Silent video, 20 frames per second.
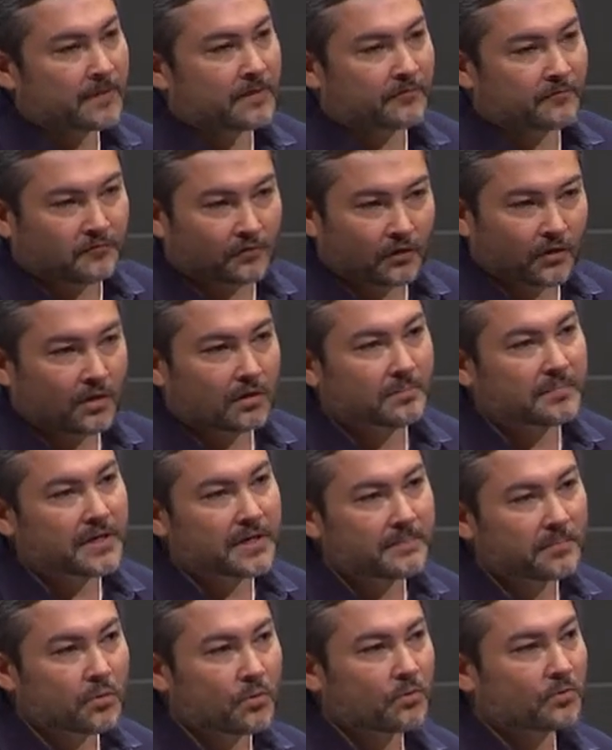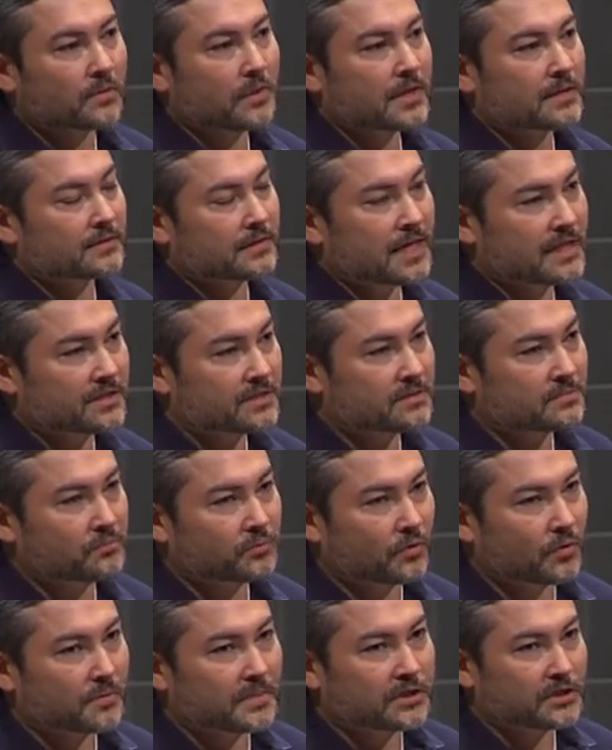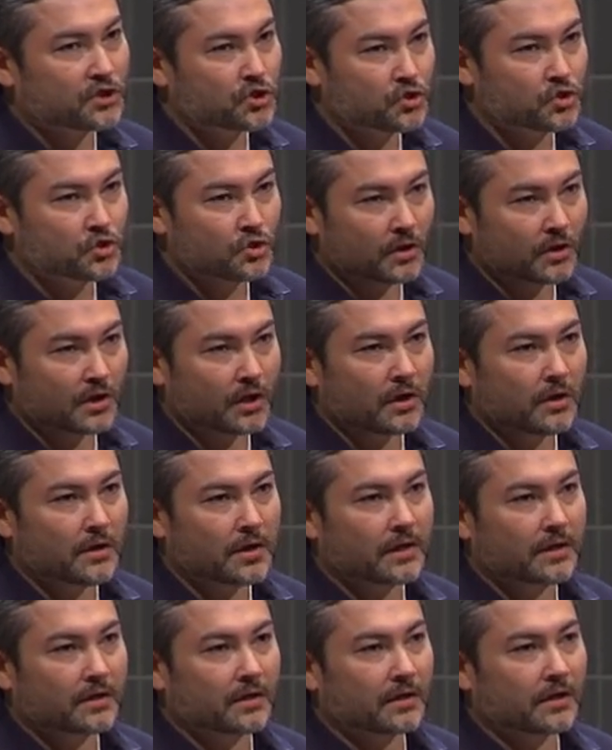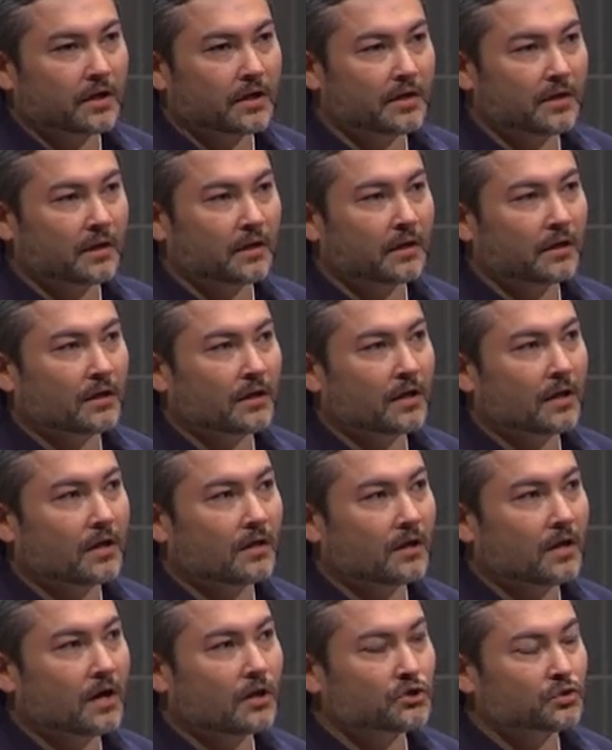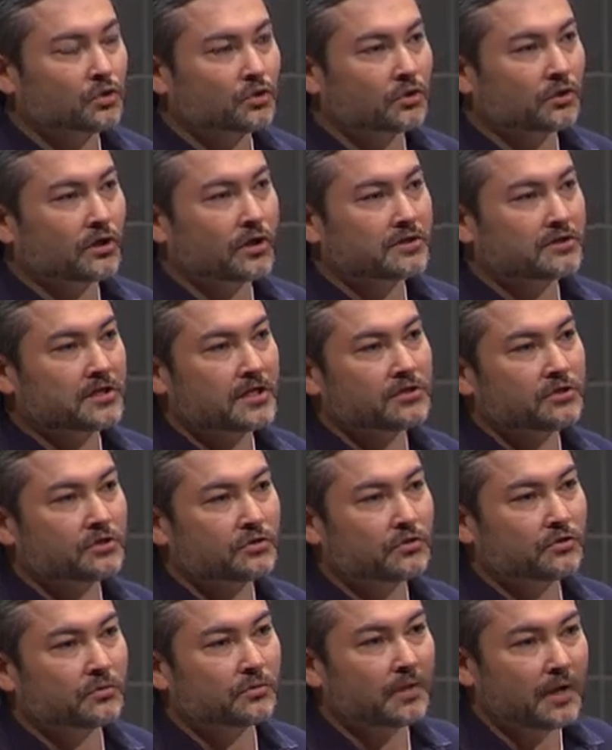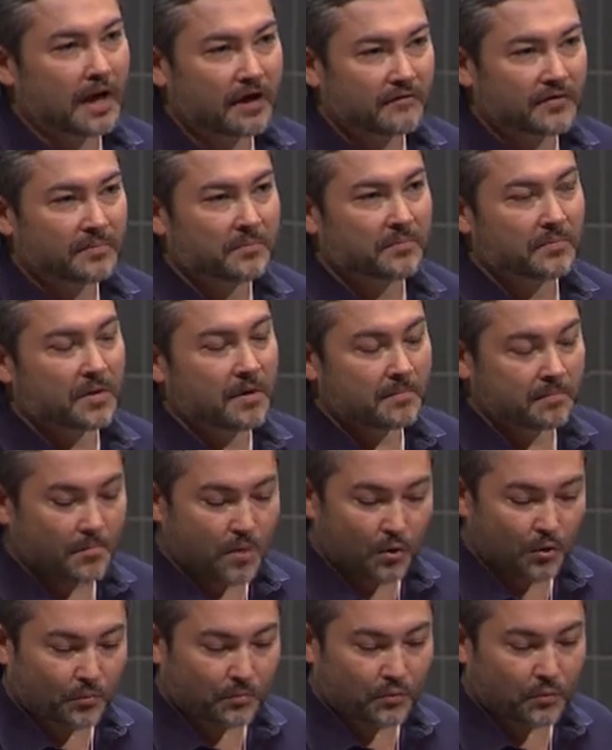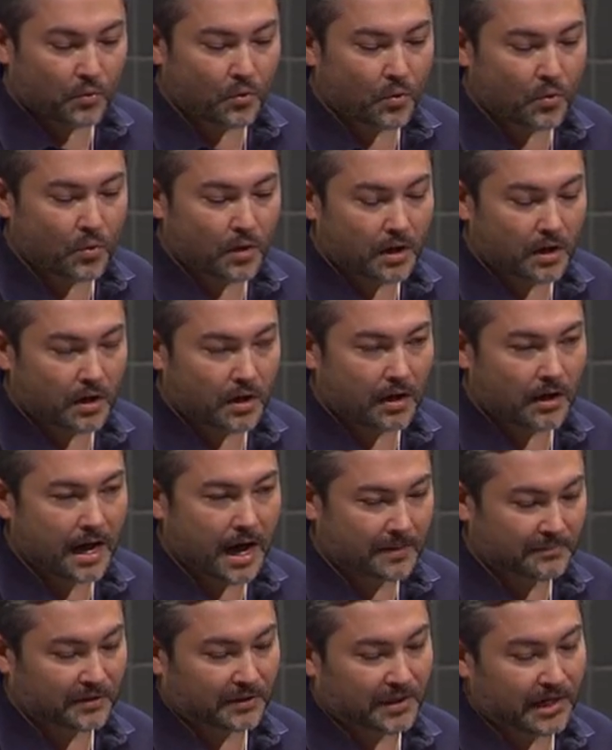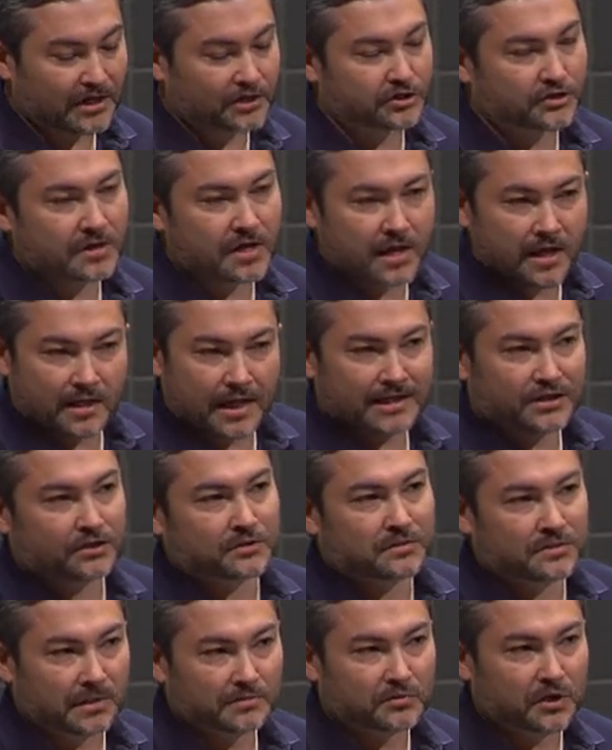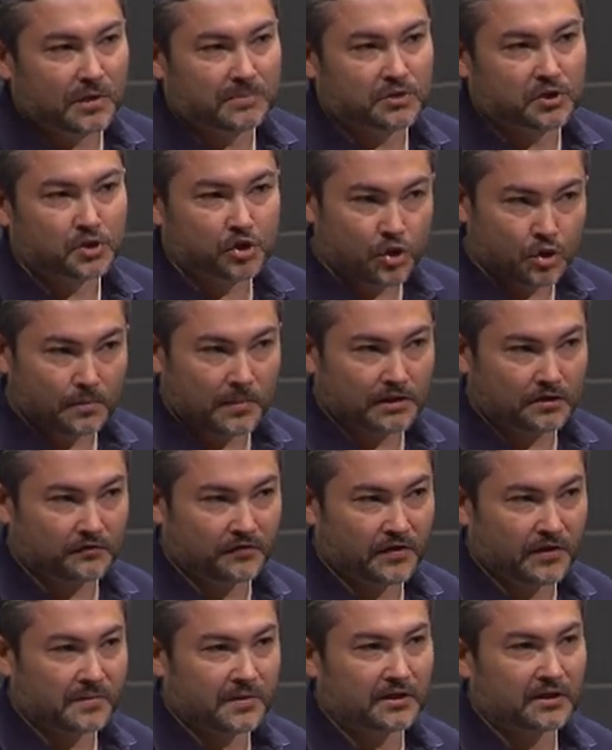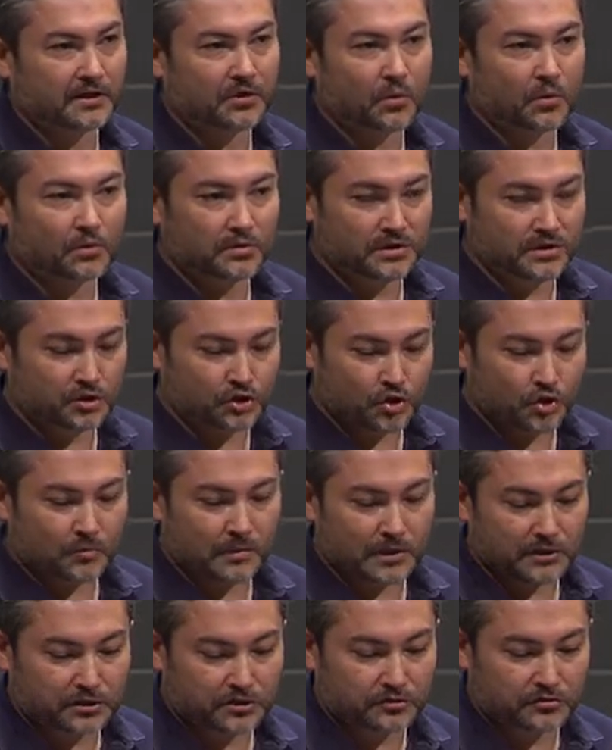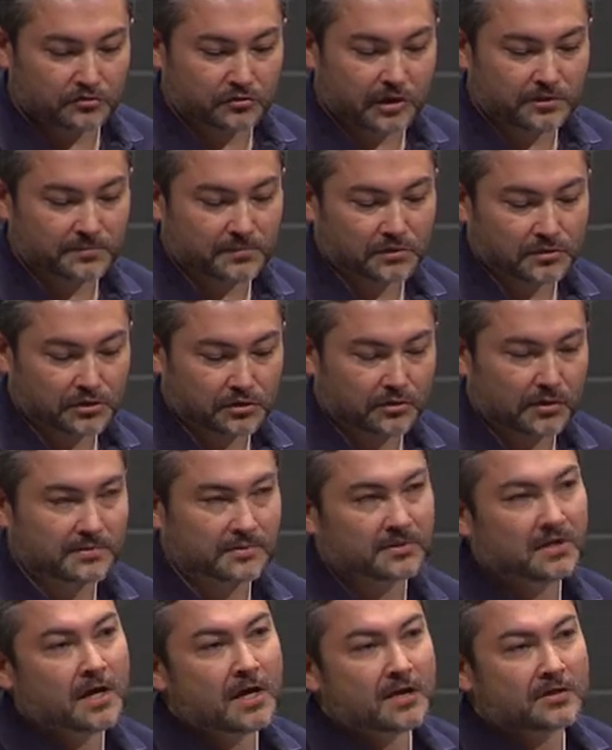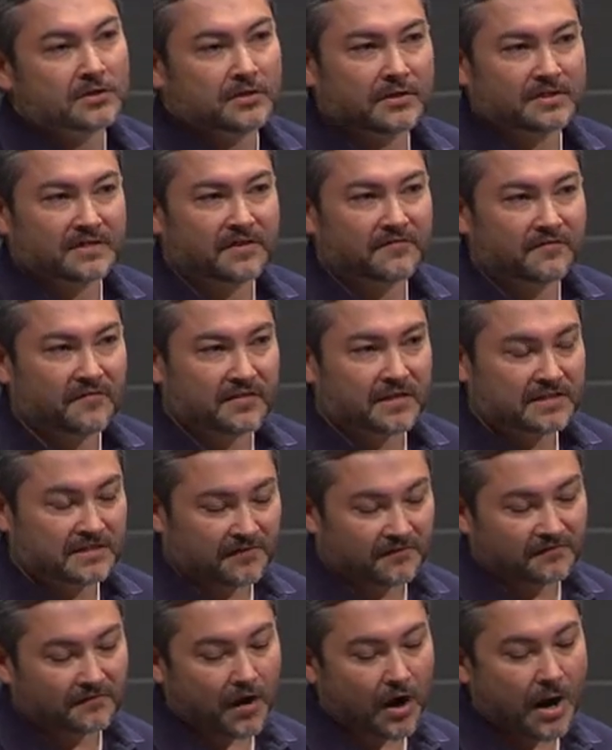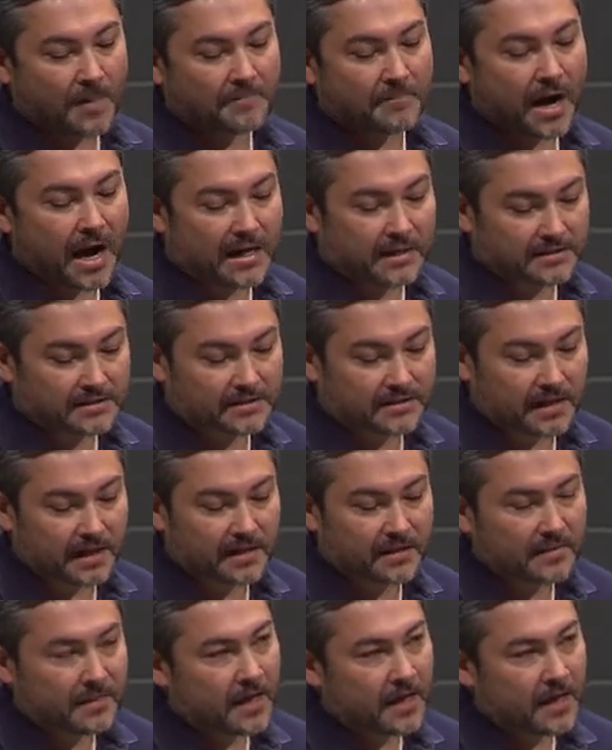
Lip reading: For a lot of people, that's probably in a large organization having multiple applications. That's sometimes too much for you, and you're causing too much disruption. So there's a fine balance there.